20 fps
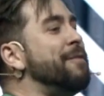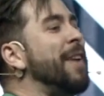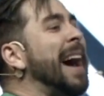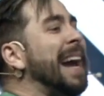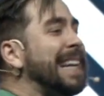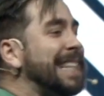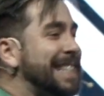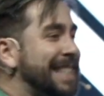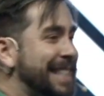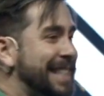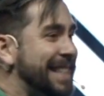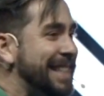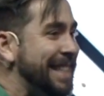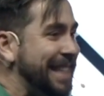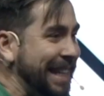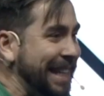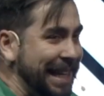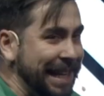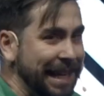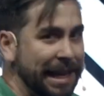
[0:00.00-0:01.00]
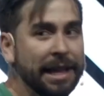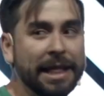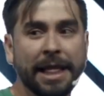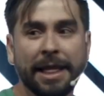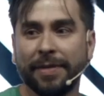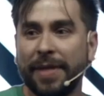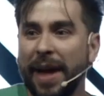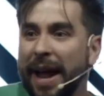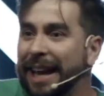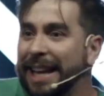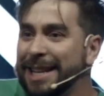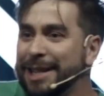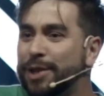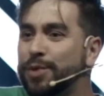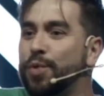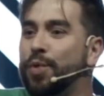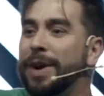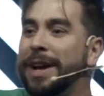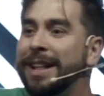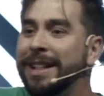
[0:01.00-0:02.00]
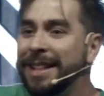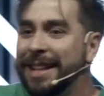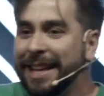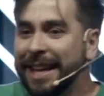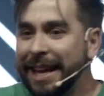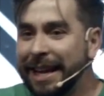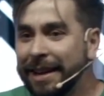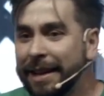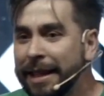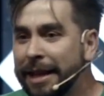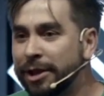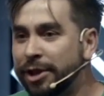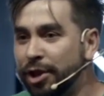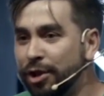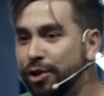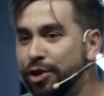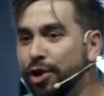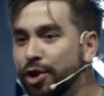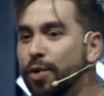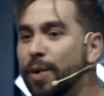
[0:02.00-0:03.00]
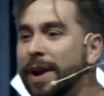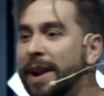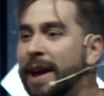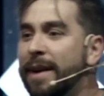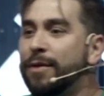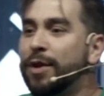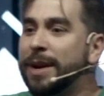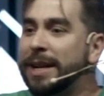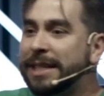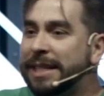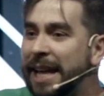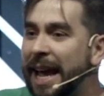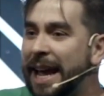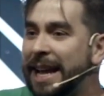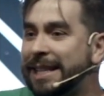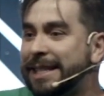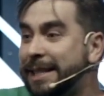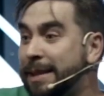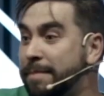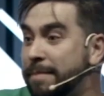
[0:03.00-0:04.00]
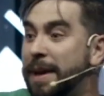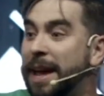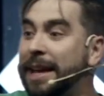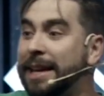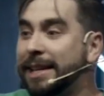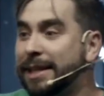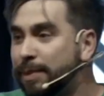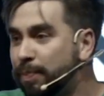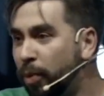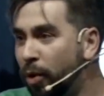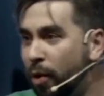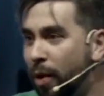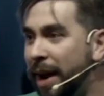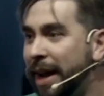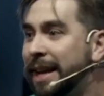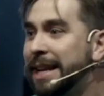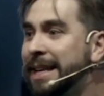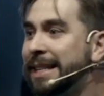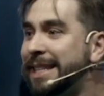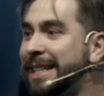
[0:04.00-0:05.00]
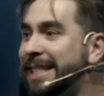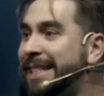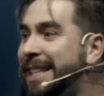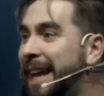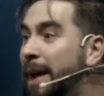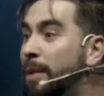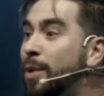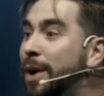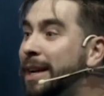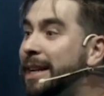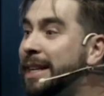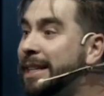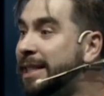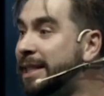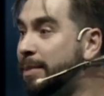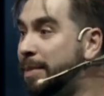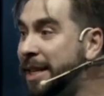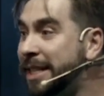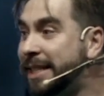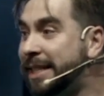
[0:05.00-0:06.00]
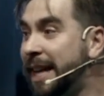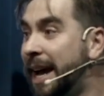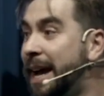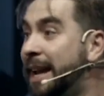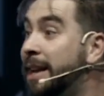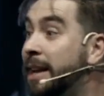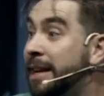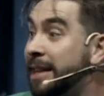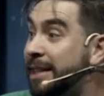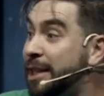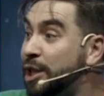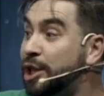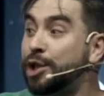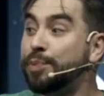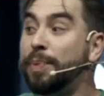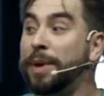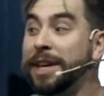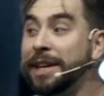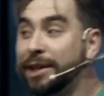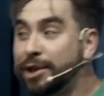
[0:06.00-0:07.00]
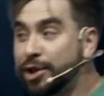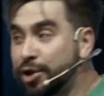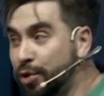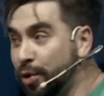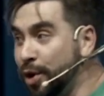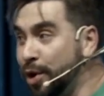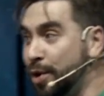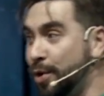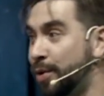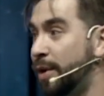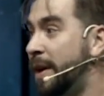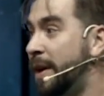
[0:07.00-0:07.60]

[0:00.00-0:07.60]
feisty, that he's willing to do whatever it takes to make his point, to say what needs to be said, to speak truth.